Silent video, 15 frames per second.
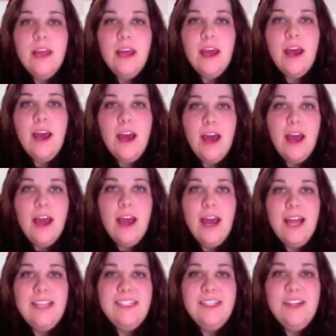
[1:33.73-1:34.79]
I
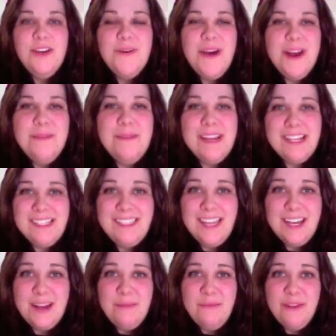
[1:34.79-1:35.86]
didn't know how to make it
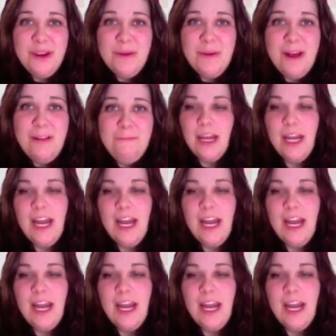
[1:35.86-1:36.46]
stand up very well.